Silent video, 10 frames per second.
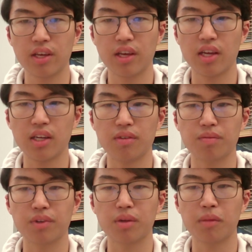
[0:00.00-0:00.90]
And
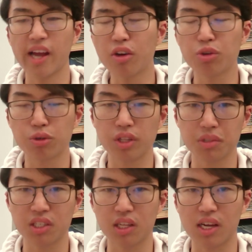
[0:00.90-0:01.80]
then my
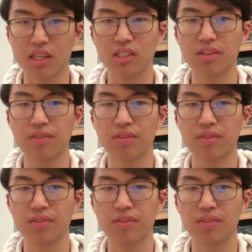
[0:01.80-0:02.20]
algorithms class,